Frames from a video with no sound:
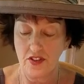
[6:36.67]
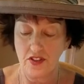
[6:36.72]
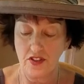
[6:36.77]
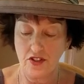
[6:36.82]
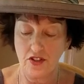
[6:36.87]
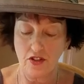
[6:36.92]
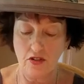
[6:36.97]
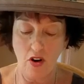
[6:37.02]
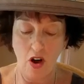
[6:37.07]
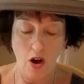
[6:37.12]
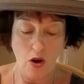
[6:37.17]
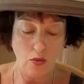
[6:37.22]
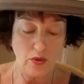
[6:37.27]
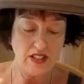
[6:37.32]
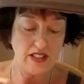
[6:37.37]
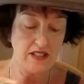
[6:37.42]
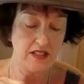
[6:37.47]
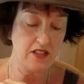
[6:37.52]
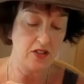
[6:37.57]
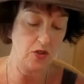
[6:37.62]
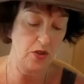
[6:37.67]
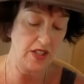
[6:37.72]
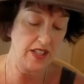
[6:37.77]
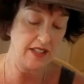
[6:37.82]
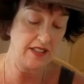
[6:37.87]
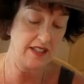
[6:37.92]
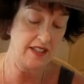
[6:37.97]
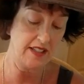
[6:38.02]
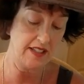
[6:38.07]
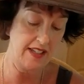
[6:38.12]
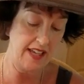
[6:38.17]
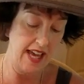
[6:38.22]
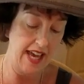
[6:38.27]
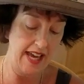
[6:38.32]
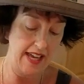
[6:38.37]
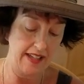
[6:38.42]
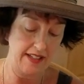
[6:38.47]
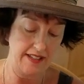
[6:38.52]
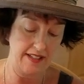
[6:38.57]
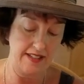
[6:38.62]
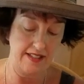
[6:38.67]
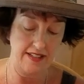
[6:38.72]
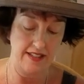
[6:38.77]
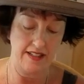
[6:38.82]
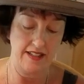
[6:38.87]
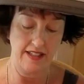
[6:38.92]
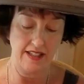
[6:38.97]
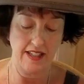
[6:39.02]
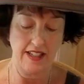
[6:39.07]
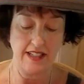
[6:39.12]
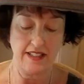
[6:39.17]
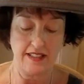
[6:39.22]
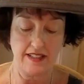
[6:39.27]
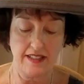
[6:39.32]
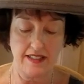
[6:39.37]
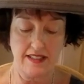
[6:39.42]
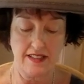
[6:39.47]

you're always going to get it,